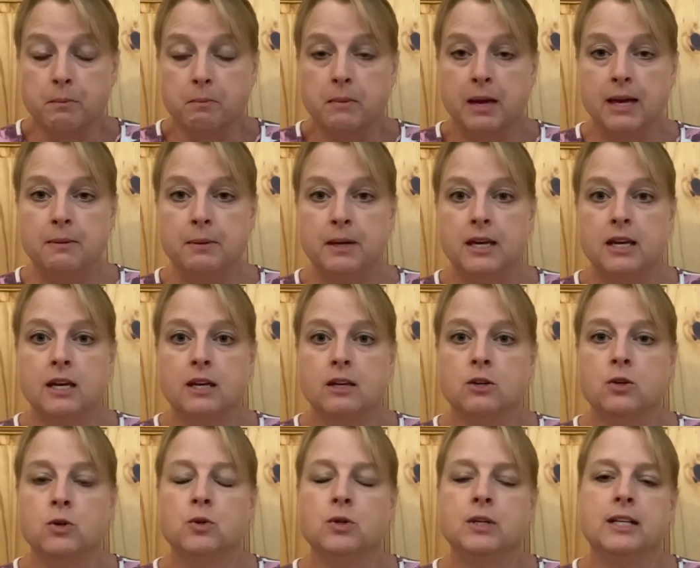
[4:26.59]

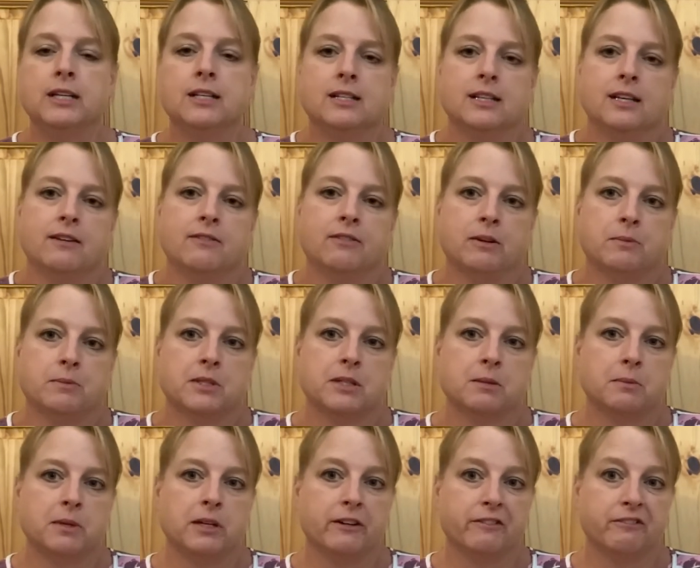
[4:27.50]
Maybe you need to give up
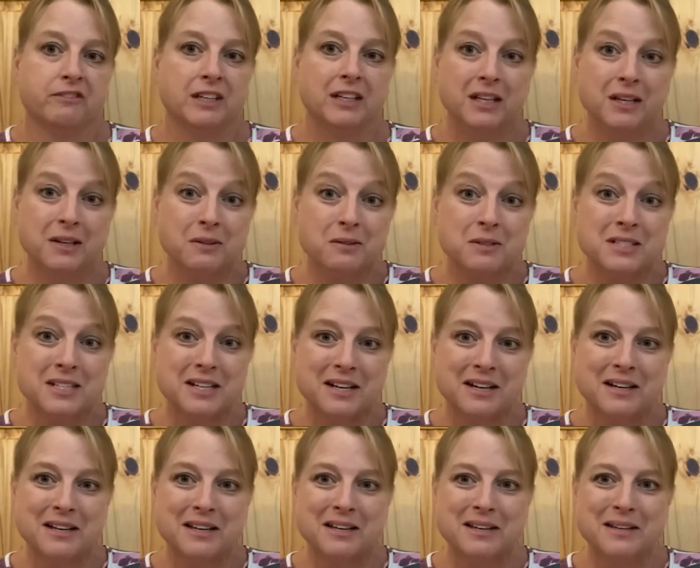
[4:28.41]
some of your video
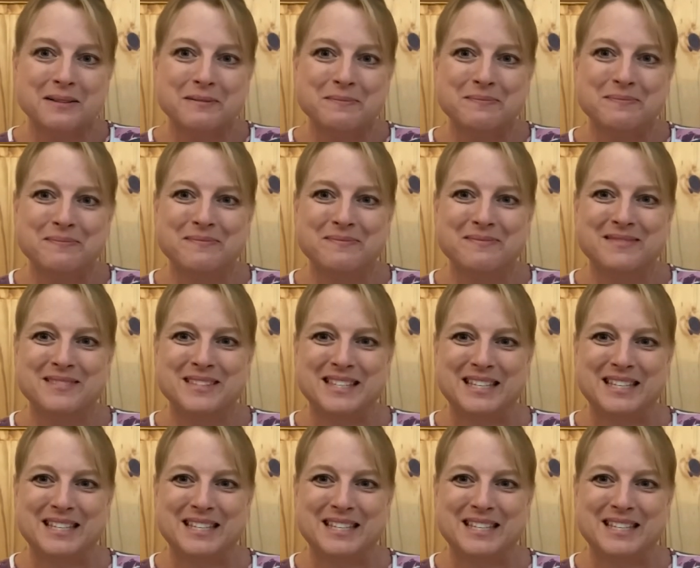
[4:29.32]
time